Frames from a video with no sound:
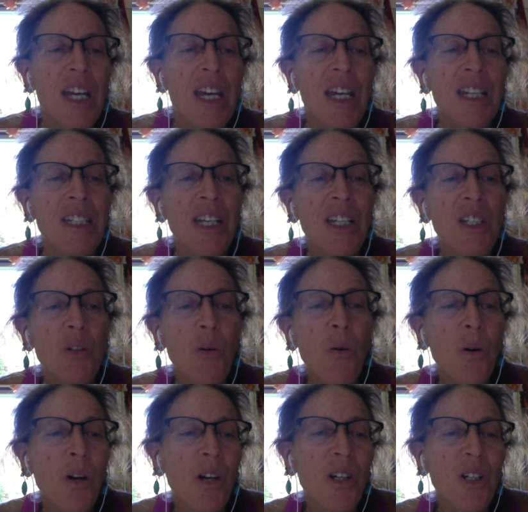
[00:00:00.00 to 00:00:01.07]
and a
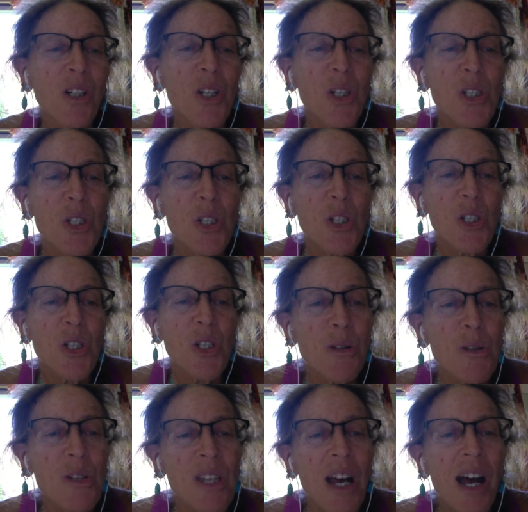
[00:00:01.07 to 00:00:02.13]
door to another
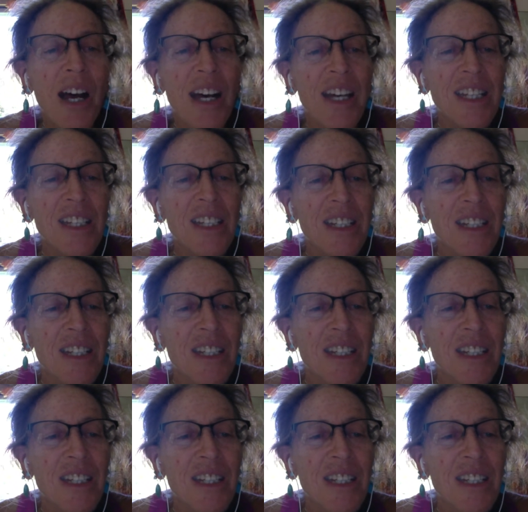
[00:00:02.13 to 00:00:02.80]
side.